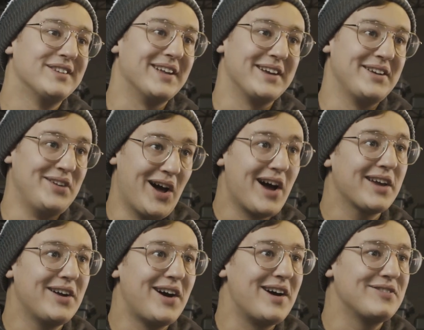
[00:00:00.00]
like, knock
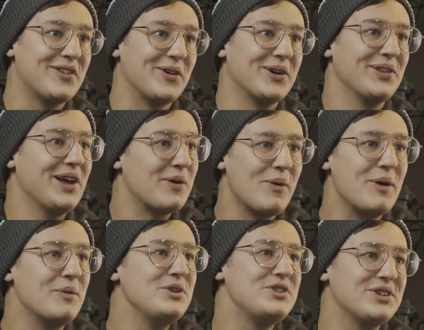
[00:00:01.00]
it off, or, like,
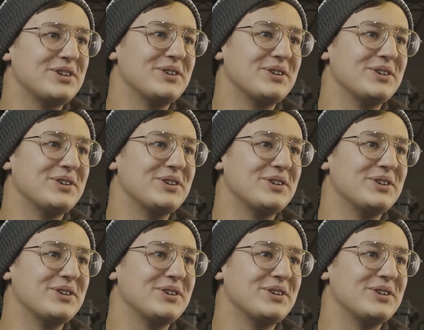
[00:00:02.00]
what would